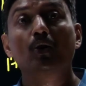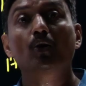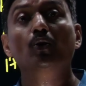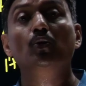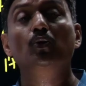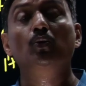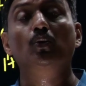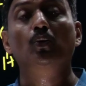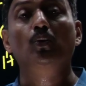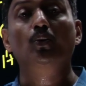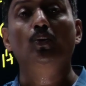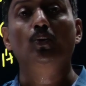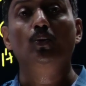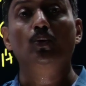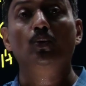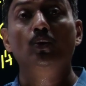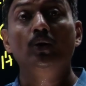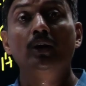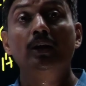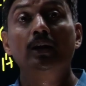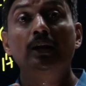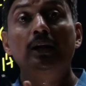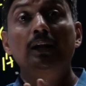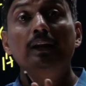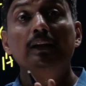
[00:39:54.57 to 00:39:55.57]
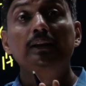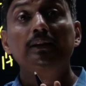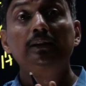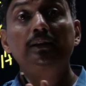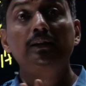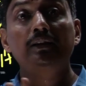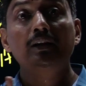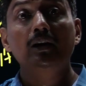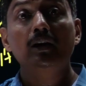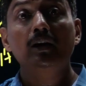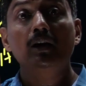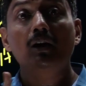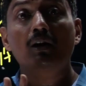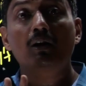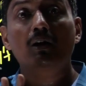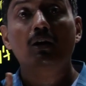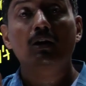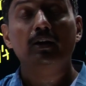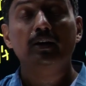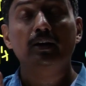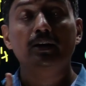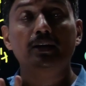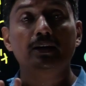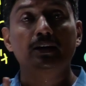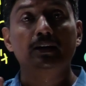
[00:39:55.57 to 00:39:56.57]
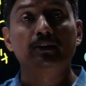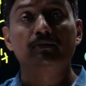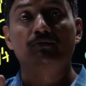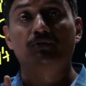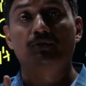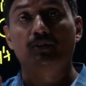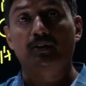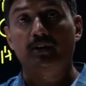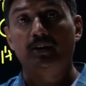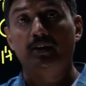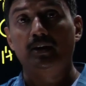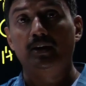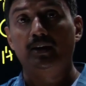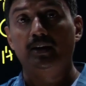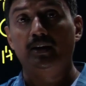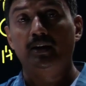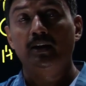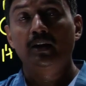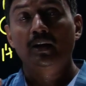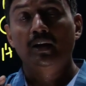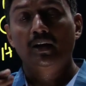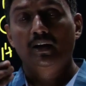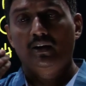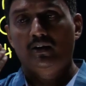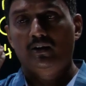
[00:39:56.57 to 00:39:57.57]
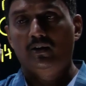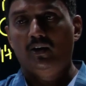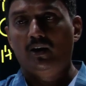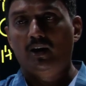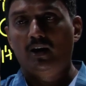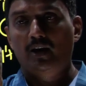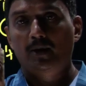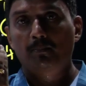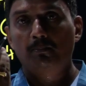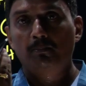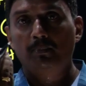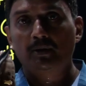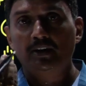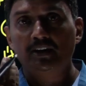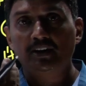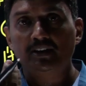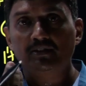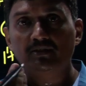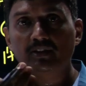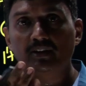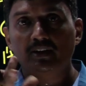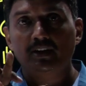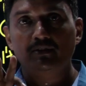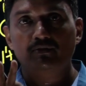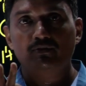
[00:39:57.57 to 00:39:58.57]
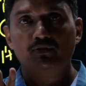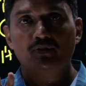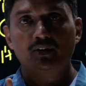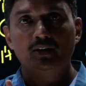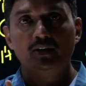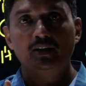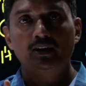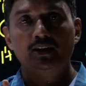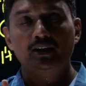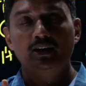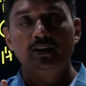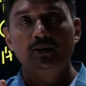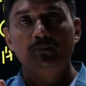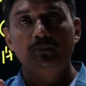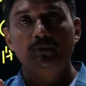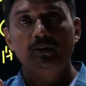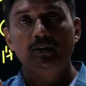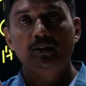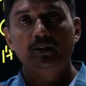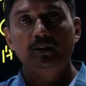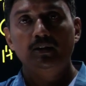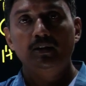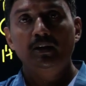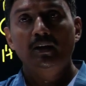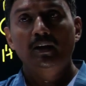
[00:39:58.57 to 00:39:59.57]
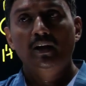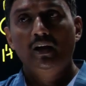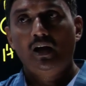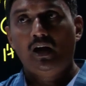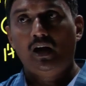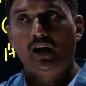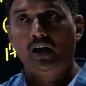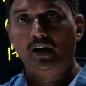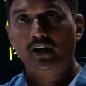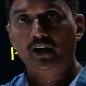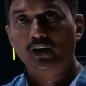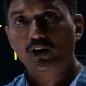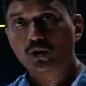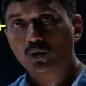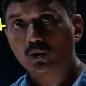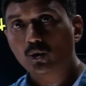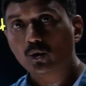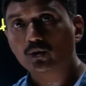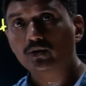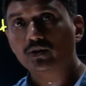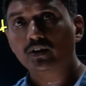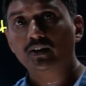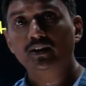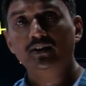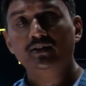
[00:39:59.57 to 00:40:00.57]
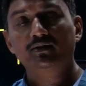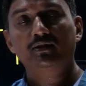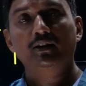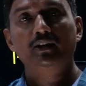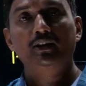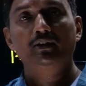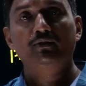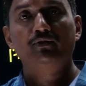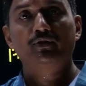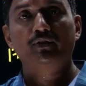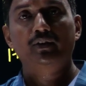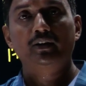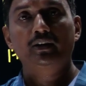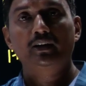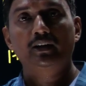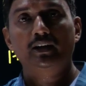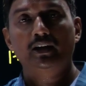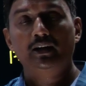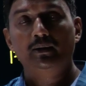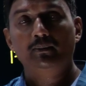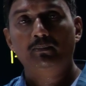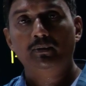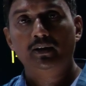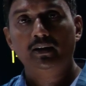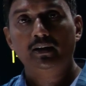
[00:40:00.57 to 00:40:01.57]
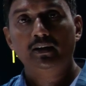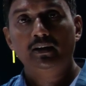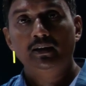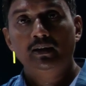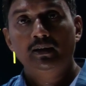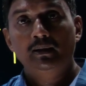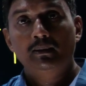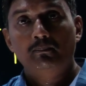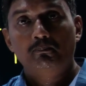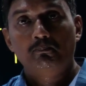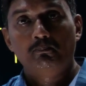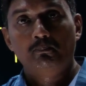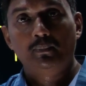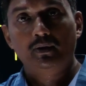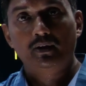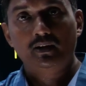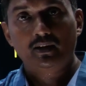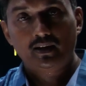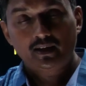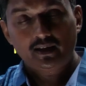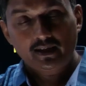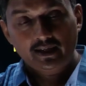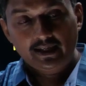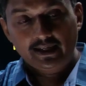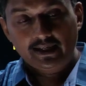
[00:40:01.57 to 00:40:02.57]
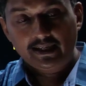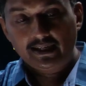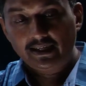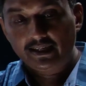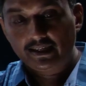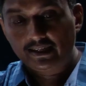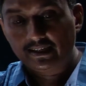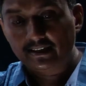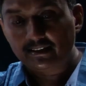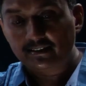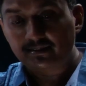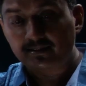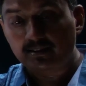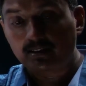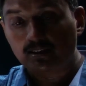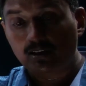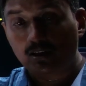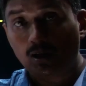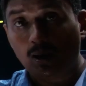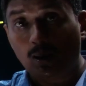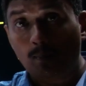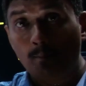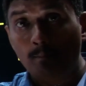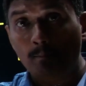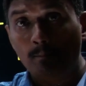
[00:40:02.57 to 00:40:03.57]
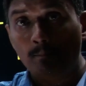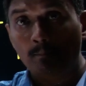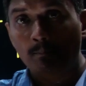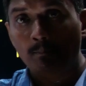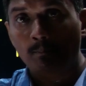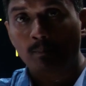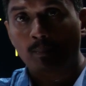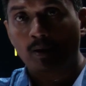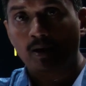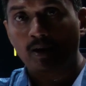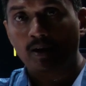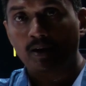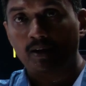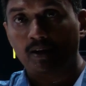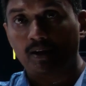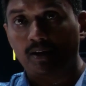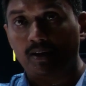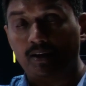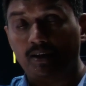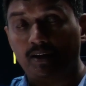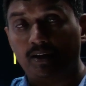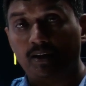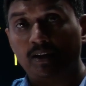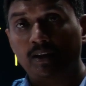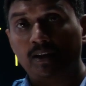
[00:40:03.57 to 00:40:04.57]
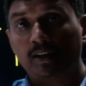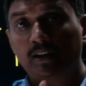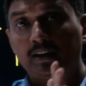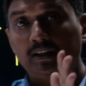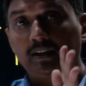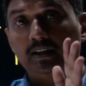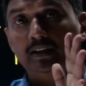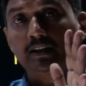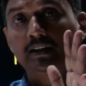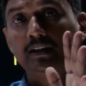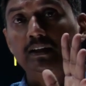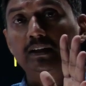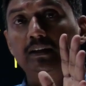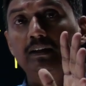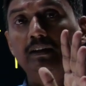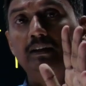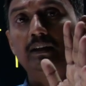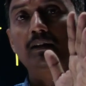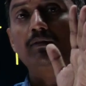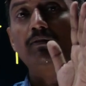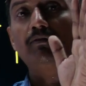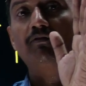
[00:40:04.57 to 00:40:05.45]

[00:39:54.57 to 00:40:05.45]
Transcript: No, they are different. Carbon is a different element, hydrogen is a different element, but it is combined in the